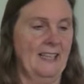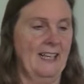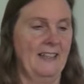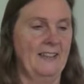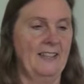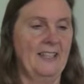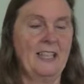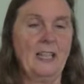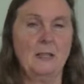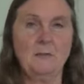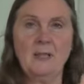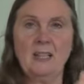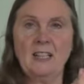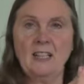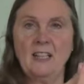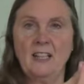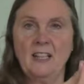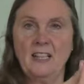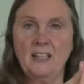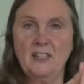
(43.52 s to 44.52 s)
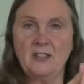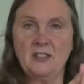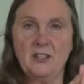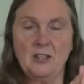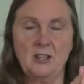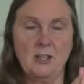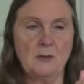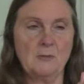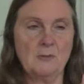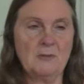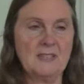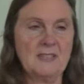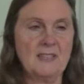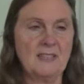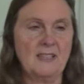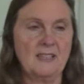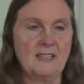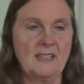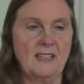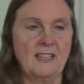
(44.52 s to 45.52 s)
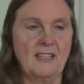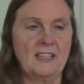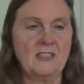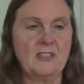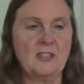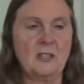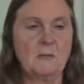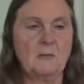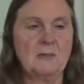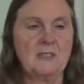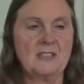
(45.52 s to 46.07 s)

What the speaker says: And they come in guide tubes. The guide tube